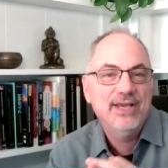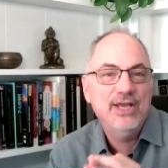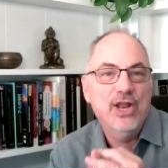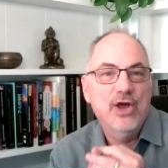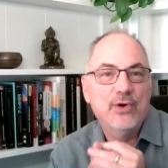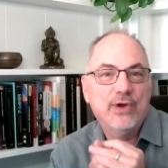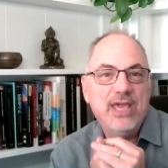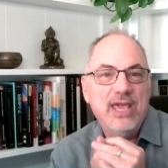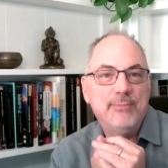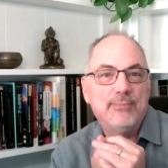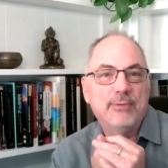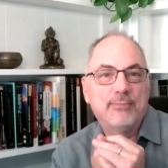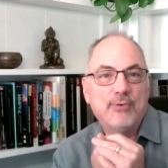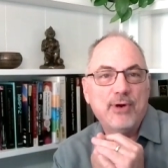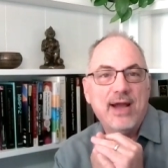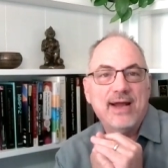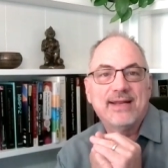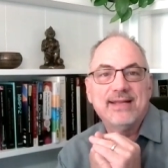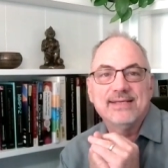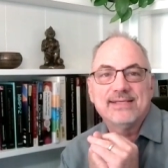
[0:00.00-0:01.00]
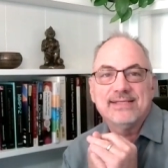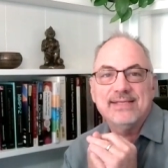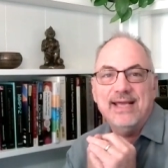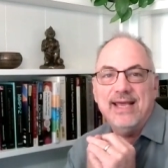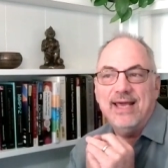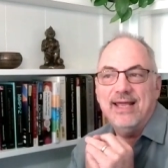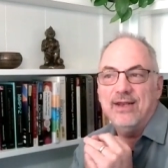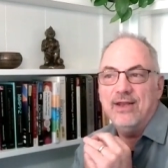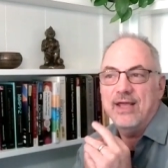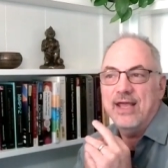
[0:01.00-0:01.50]
you know, keep a practice.
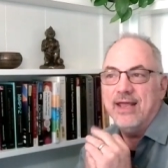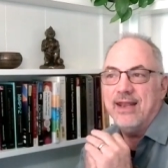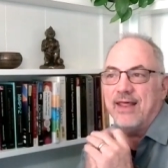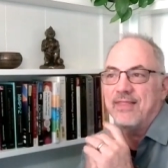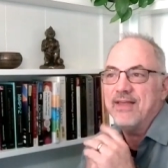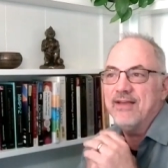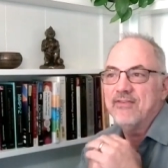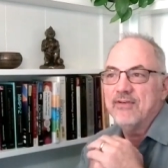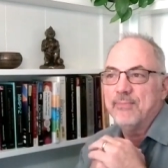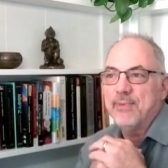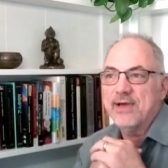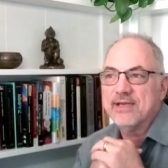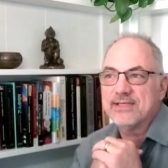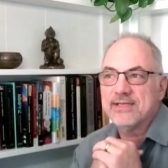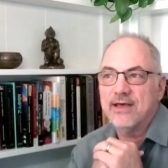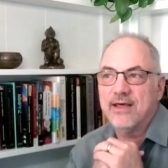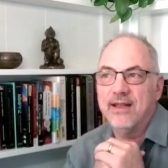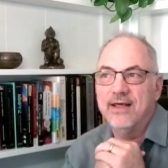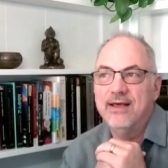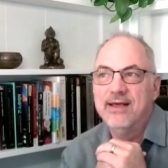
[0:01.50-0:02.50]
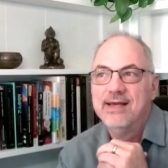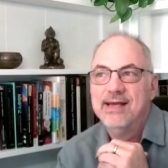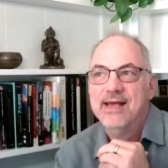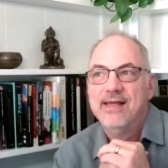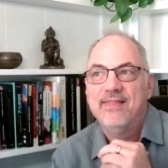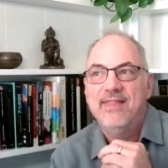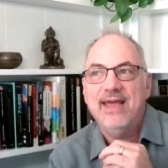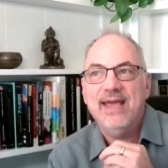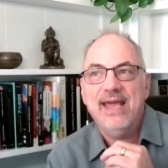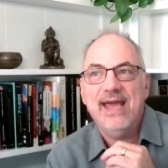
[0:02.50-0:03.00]
And and I think Vipassana,
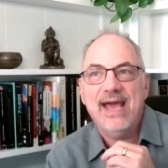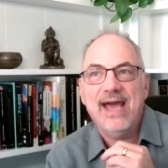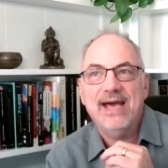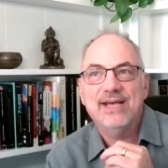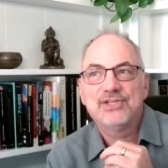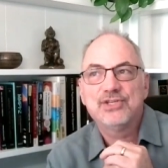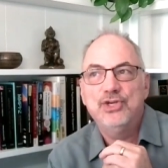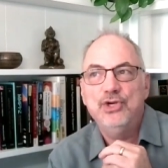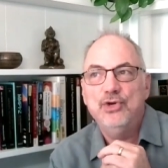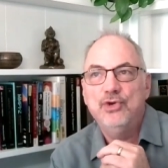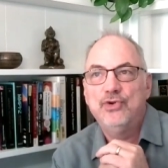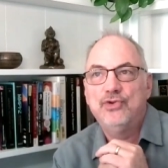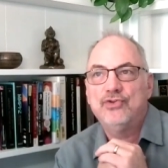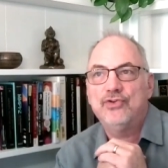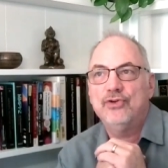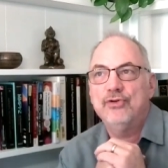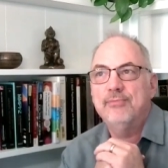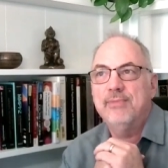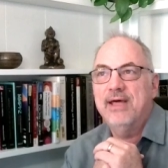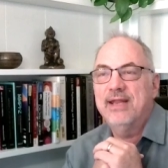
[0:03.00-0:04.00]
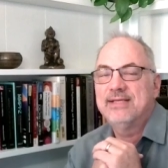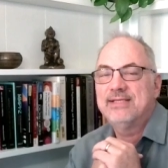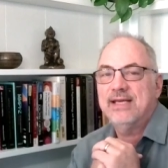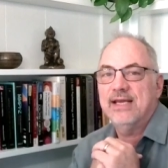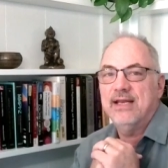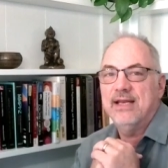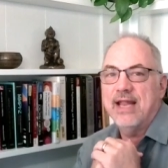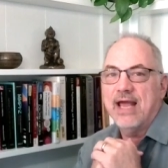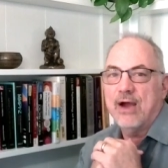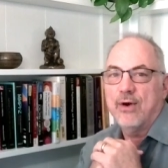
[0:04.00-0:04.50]
they ask you to
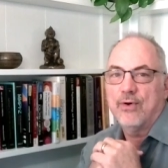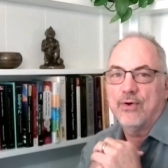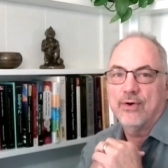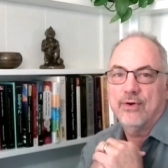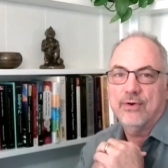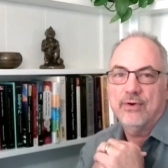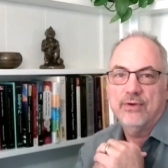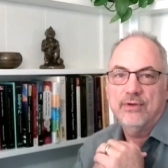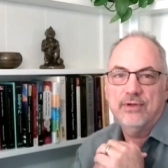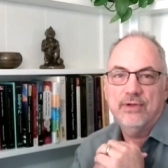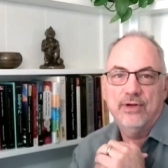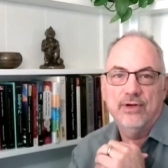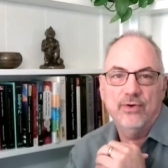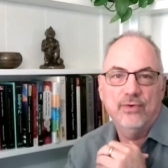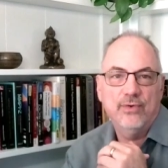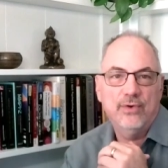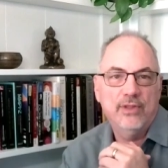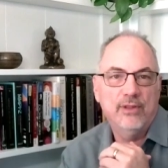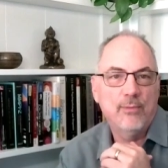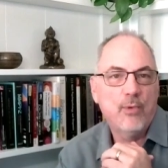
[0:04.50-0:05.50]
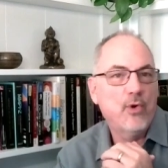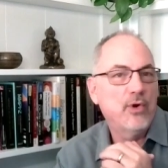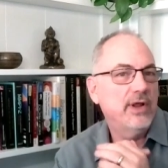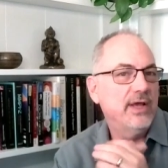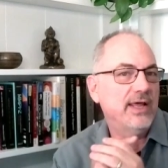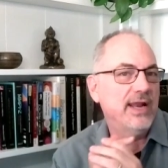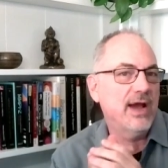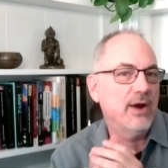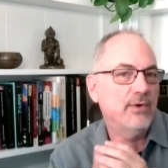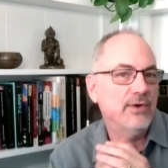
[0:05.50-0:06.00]
meditate an hour, you know, in the
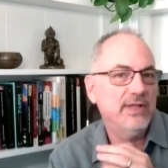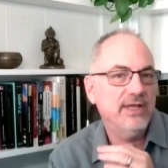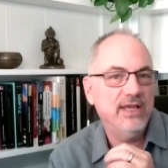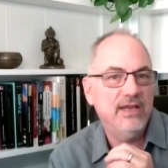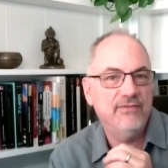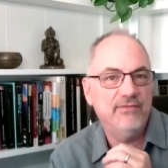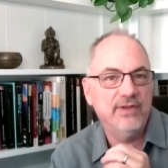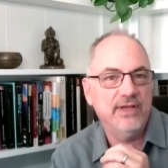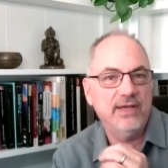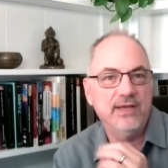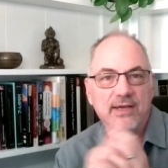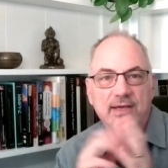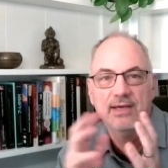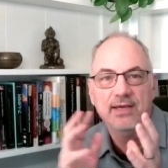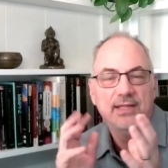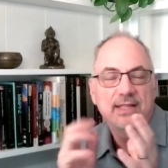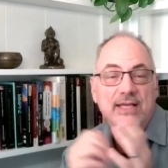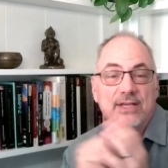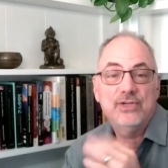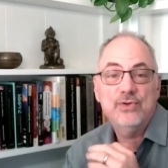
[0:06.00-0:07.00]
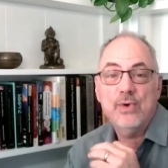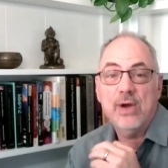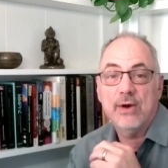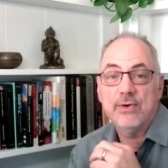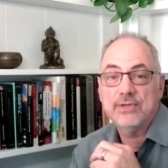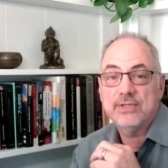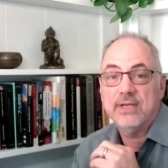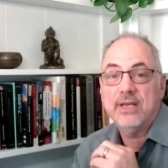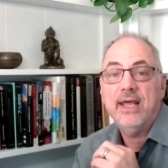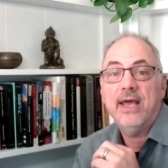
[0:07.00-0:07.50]
morning, an hour in the evening, like two
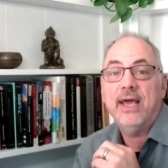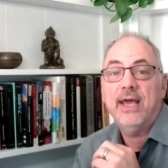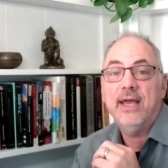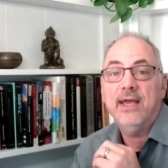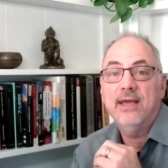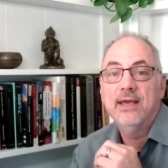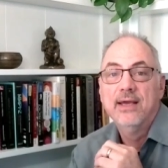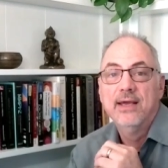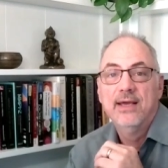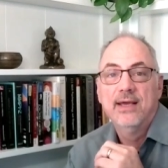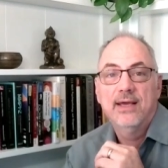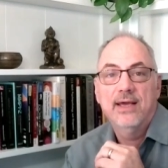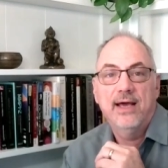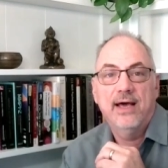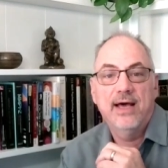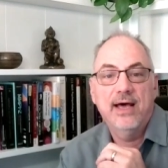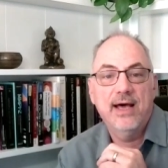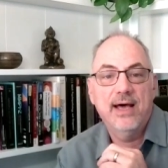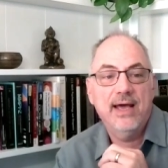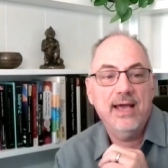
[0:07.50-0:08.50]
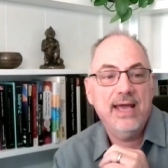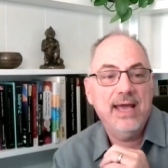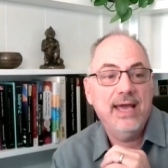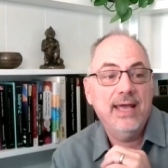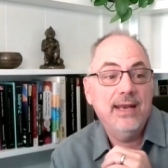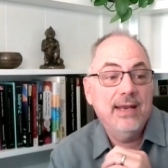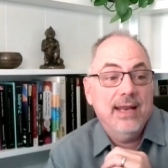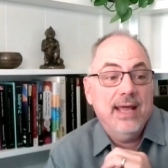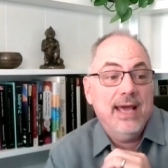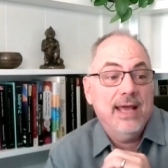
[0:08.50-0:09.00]
hours a day. Uh,
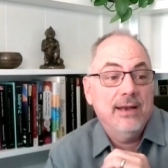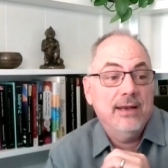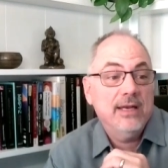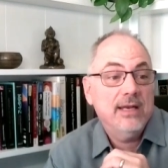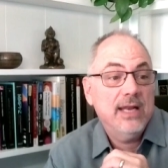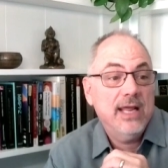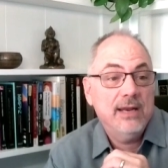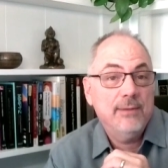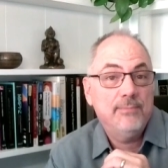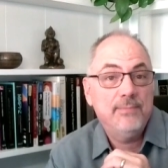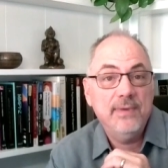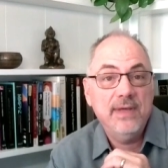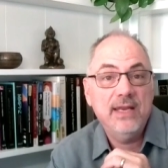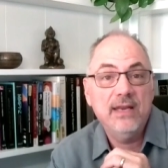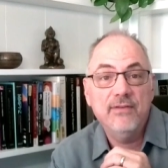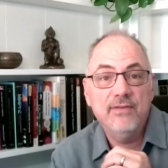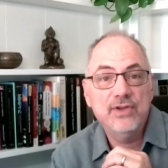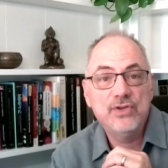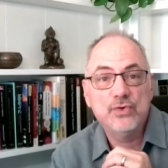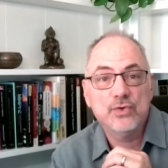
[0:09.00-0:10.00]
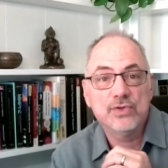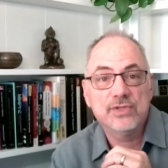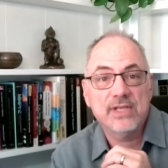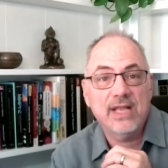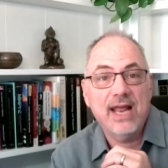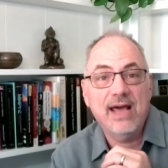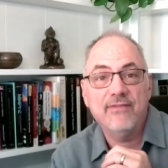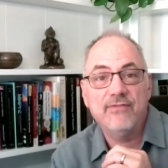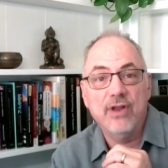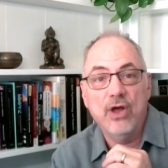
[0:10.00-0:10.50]
and and and individuals
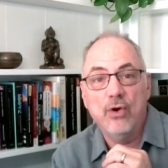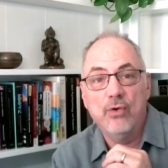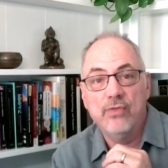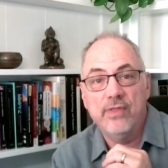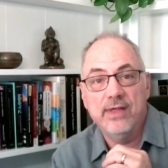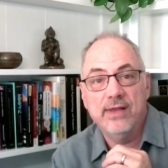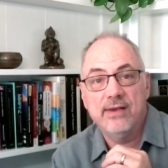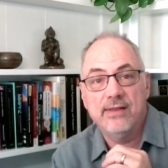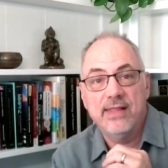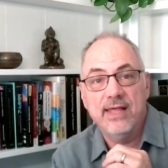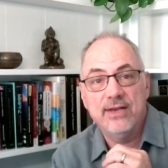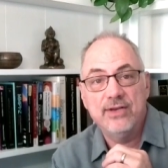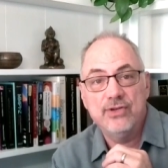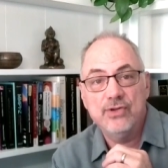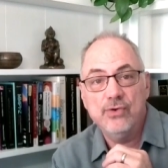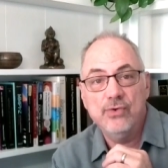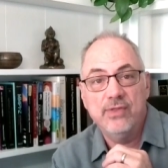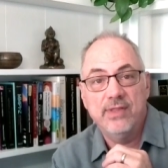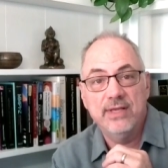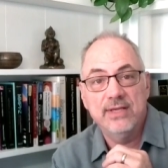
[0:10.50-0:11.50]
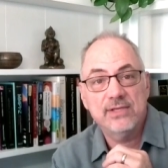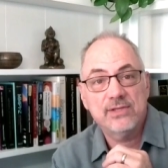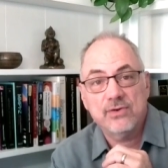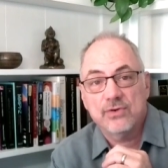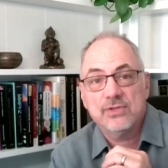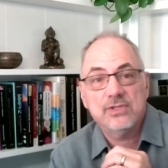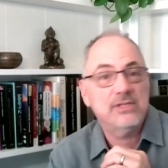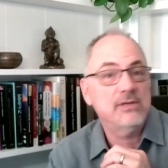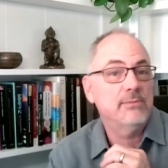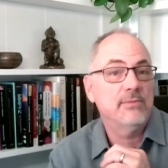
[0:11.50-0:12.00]
that I've known that that do this
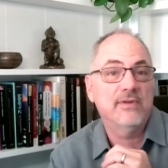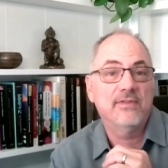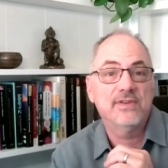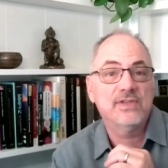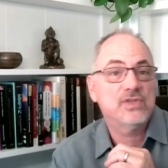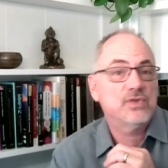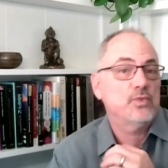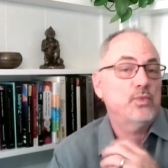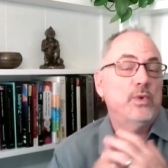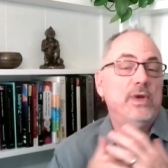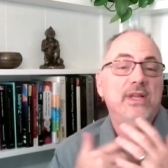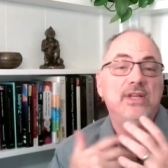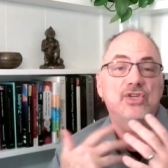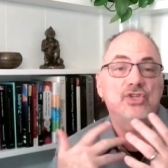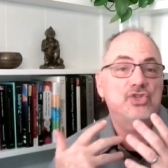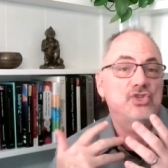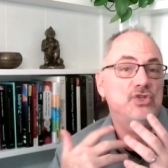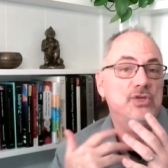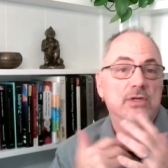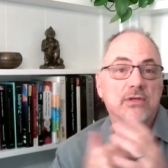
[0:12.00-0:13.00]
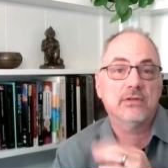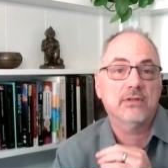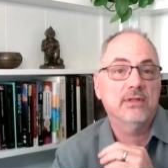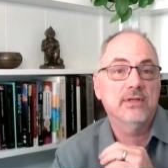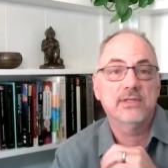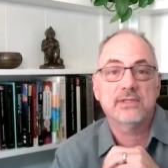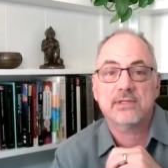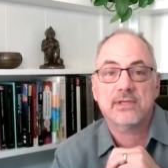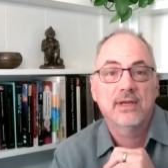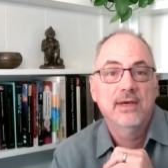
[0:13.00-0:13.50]
are some of the sweetest,
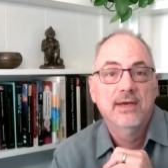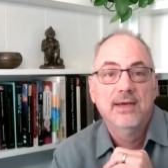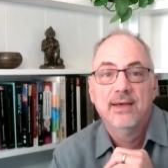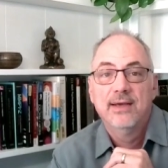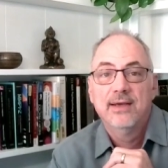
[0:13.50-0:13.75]
gentlest,